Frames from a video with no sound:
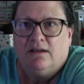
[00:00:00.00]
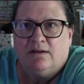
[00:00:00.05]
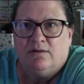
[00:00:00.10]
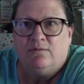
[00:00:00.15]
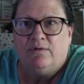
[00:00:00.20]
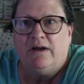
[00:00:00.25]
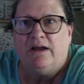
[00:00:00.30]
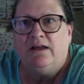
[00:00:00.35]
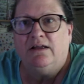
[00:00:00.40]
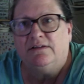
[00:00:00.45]

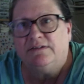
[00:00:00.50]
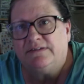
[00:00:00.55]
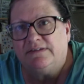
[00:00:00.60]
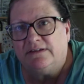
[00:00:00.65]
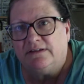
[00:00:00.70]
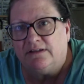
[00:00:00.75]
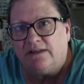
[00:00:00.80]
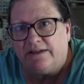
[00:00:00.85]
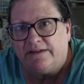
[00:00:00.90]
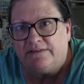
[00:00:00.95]
Well, I'll
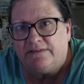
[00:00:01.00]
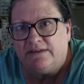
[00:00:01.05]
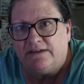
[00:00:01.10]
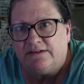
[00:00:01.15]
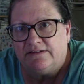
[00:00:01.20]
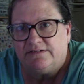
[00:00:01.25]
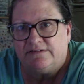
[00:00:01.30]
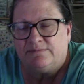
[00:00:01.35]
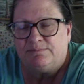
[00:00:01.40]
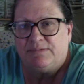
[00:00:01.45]
sit like
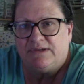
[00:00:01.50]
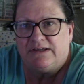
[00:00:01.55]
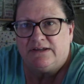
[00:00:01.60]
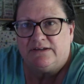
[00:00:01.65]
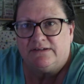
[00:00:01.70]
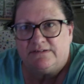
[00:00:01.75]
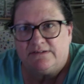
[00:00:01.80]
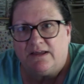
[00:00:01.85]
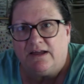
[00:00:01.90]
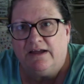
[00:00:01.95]
this
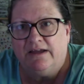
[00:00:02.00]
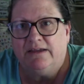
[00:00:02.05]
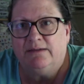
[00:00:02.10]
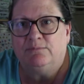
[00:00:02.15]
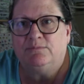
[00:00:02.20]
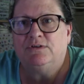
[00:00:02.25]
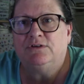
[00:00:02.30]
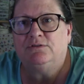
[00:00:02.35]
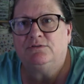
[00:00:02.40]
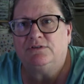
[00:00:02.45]
because I
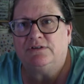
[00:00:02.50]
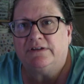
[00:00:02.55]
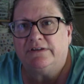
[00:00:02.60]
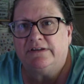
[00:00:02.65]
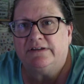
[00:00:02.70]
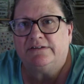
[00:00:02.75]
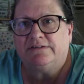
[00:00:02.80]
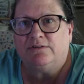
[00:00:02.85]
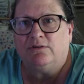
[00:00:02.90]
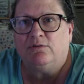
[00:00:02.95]
am new to
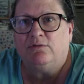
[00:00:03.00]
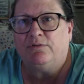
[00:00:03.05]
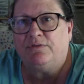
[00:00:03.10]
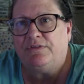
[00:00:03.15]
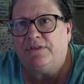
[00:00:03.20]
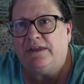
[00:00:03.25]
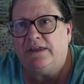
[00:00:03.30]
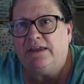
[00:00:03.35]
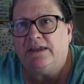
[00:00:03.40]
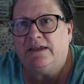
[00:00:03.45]
this whole
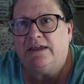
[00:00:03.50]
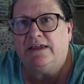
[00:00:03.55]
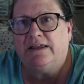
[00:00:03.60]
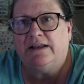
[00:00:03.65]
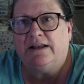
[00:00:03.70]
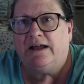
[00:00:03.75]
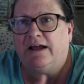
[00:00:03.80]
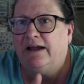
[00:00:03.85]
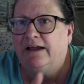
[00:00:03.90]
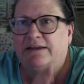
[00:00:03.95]
thing
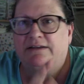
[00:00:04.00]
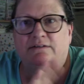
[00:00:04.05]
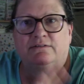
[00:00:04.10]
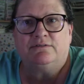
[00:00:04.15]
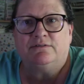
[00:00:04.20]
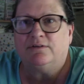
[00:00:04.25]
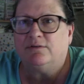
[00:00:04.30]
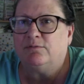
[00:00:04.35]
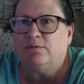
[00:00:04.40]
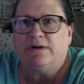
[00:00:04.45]
and I
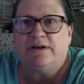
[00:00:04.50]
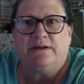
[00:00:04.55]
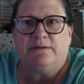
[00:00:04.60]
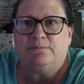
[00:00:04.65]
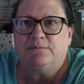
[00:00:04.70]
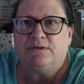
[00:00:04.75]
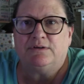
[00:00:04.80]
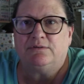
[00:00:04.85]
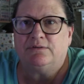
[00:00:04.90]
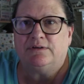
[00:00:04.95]
don't know what
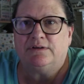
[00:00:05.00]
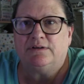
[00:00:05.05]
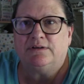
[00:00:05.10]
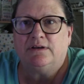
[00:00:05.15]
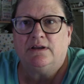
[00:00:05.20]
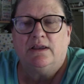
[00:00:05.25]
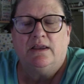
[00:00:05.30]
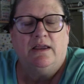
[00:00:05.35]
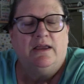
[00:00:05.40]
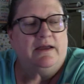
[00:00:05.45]
I'm doing.
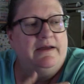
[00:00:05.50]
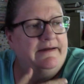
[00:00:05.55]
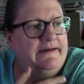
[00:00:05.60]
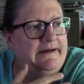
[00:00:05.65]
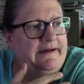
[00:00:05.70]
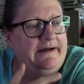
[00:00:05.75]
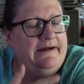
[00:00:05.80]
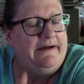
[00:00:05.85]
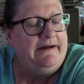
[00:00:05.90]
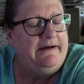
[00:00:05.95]

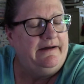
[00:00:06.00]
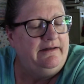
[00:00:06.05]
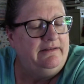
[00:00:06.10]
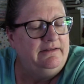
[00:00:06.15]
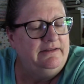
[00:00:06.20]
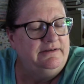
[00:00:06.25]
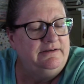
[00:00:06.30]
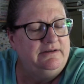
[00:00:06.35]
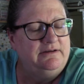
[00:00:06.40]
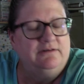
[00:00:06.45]
All
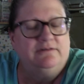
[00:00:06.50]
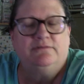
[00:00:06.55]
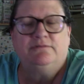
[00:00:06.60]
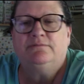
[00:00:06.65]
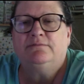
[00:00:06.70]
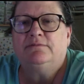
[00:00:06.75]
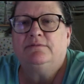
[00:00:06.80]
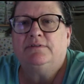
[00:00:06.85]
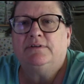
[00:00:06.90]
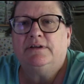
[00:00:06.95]
I know
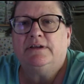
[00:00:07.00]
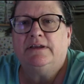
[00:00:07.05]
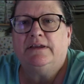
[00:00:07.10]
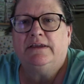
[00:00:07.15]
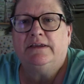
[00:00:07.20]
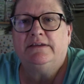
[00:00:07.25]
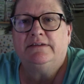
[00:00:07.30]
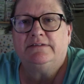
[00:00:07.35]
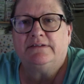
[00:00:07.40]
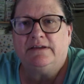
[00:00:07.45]

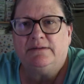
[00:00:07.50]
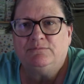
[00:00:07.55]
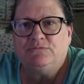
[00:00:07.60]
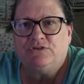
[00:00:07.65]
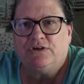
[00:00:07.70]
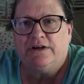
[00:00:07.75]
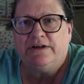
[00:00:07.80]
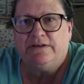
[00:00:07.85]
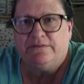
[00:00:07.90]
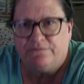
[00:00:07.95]
is I'm
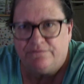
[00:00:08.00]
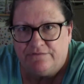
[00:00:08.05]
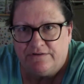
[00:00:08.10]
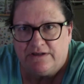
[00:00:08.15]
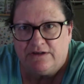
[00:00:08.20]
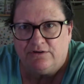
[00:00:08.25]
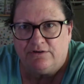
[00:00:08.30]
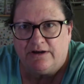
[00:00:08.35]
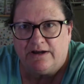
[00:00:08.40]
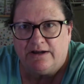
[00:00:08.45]
trying to
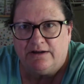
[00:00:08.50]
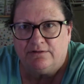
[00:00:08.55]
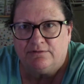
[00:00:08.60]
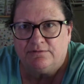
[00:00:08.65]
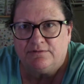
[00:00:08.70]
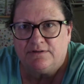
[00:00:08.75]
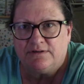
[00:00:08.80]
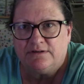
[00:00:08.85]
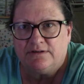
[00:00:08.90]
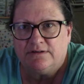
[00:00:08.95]
figure
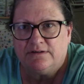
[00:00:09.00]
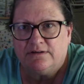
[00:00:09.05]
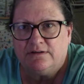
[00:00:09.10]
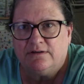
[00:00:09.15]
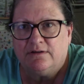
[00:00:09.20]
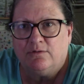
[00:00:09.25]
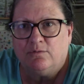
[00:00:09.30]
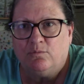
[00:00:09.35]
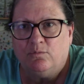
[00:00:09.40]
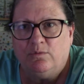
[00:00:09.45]
out
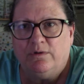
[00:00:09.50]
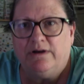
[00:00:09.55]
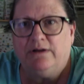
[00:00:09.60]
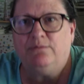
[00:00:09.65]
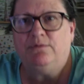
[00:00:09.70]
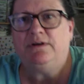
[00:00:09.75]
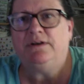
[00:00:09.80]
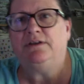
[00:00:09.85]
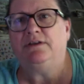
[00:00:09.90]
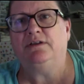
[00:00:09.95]
what I
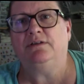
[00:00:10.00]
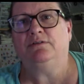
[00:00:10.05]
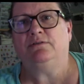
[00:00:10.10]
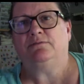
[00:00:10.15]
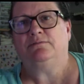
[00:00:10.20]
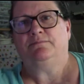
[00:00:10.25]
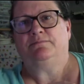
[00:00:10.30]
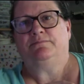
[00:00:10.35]
want to do.